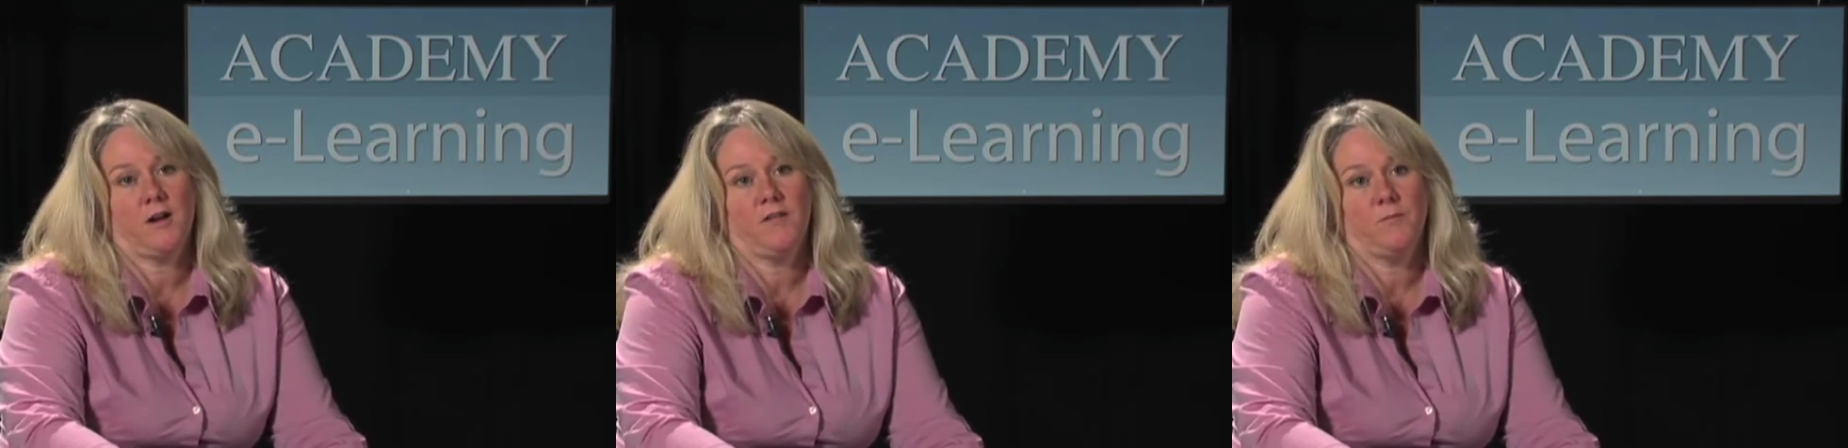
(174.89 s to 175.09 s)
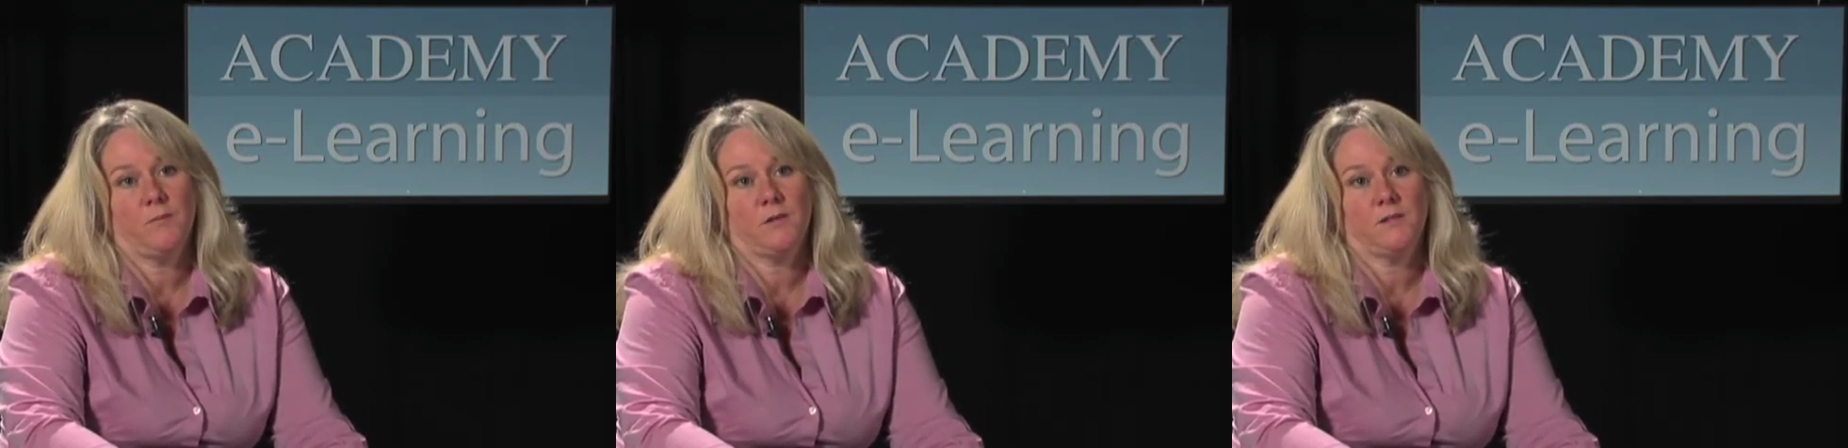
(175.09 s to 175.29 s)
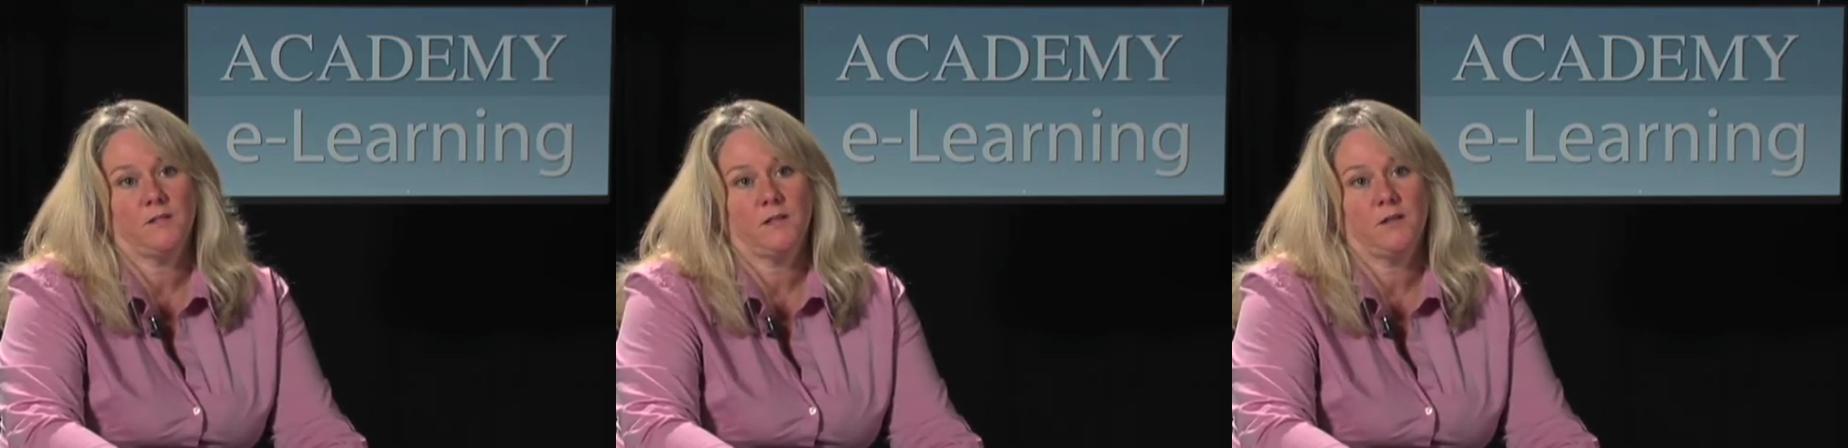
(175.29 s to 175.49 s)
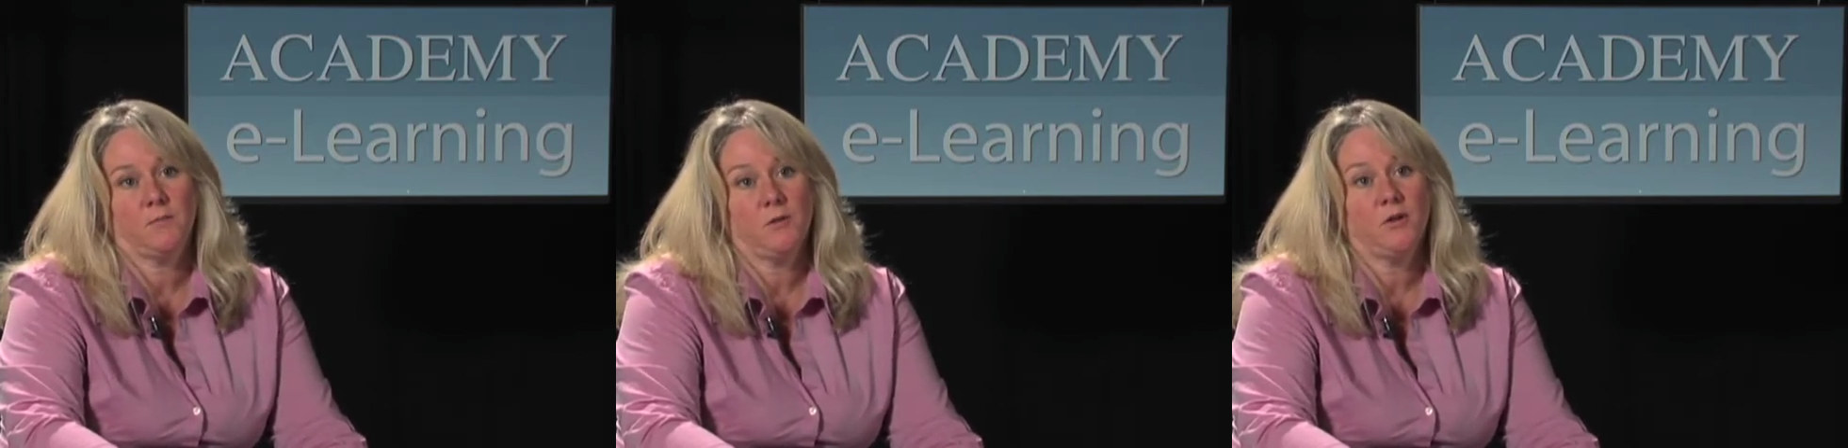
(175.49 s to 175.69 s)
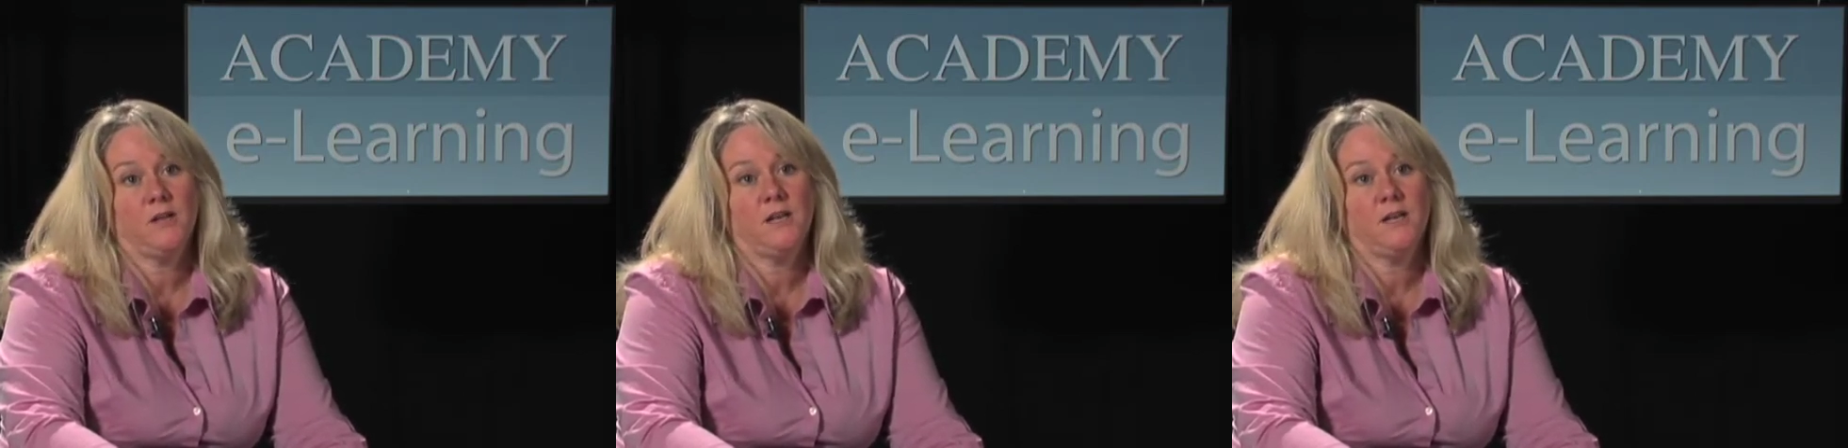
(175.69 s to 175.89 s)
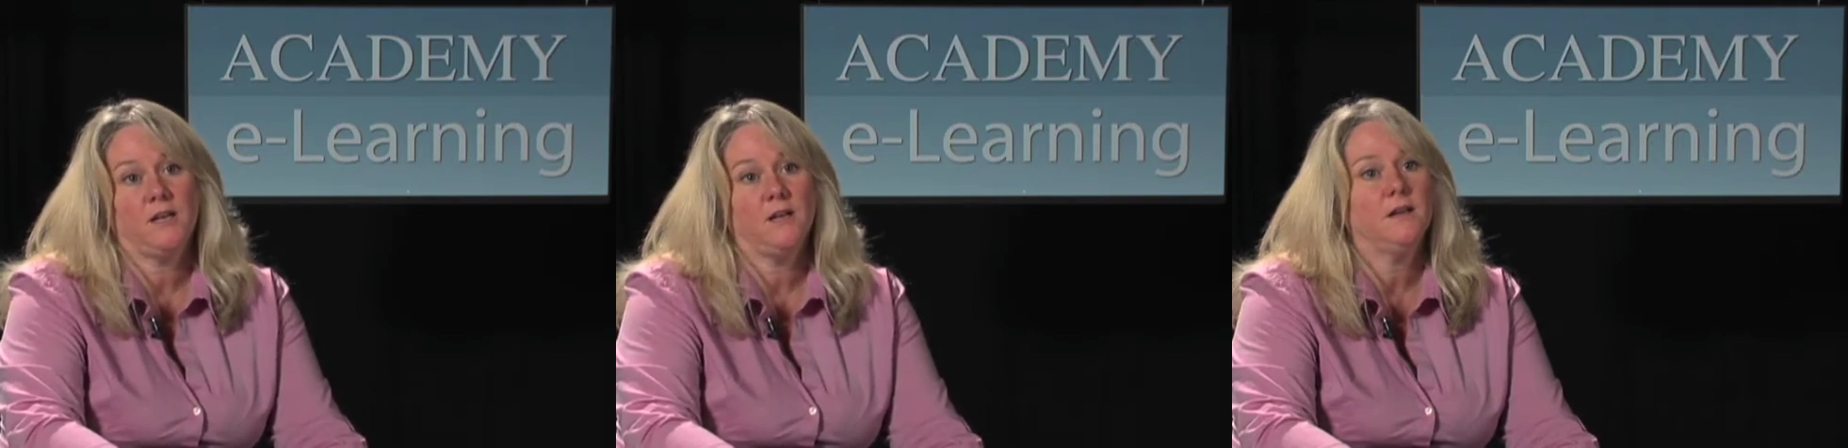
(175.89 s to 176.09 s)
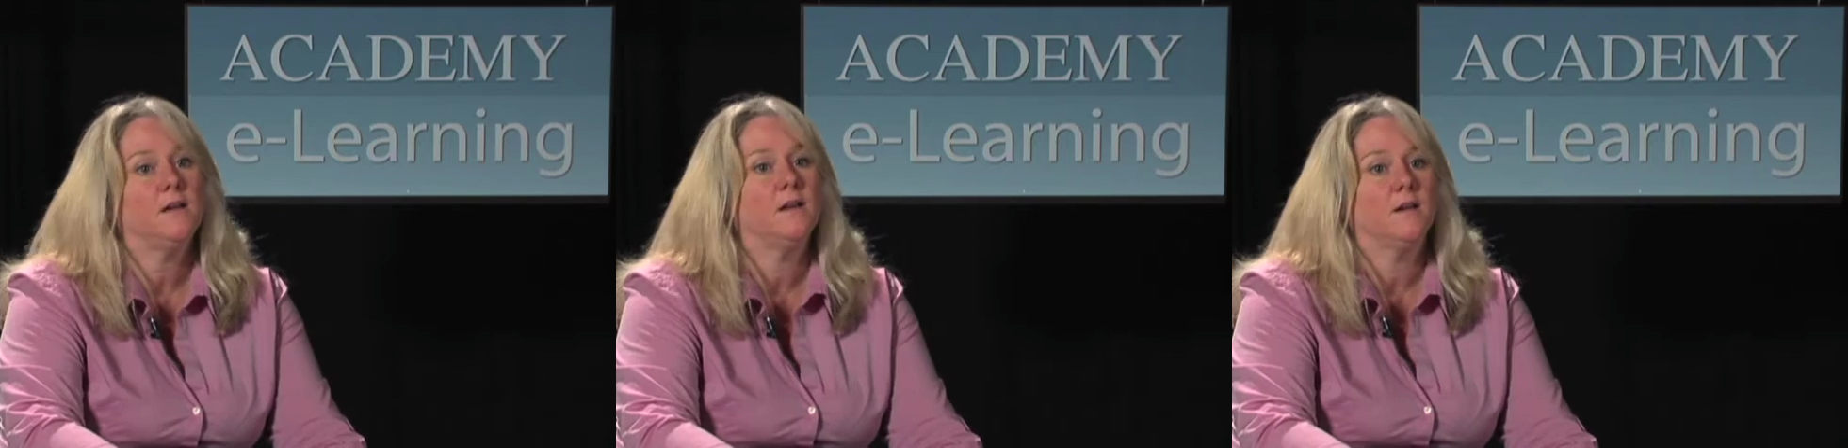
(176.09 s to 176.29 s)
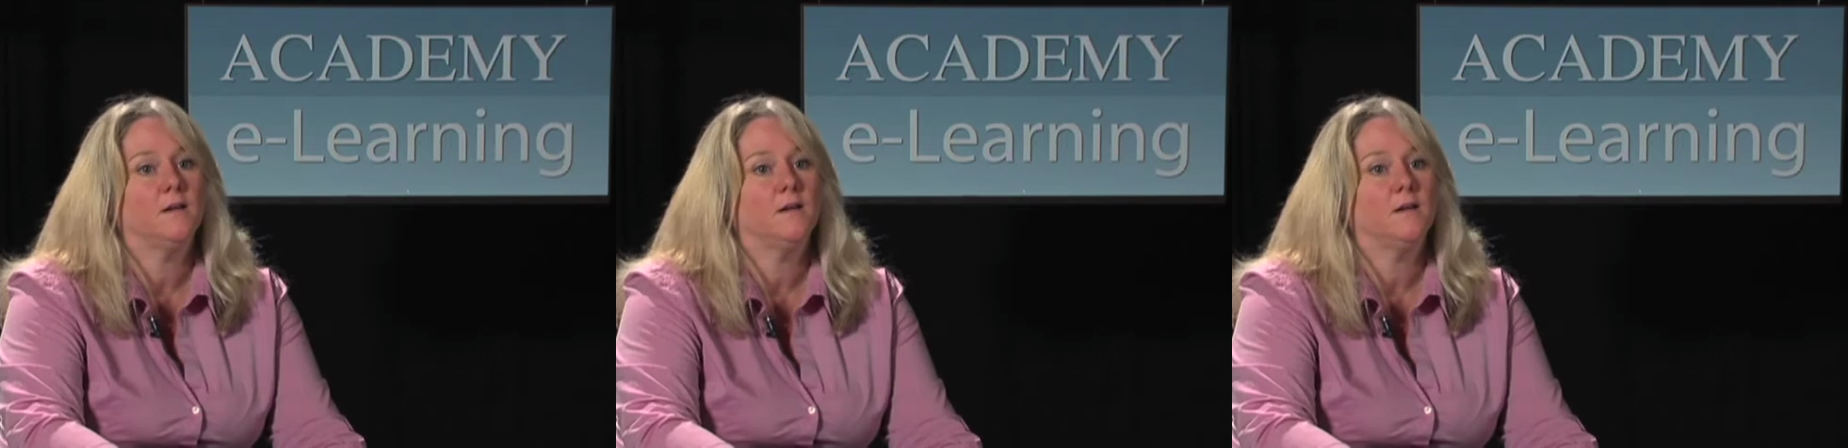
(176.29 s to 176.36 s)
of building community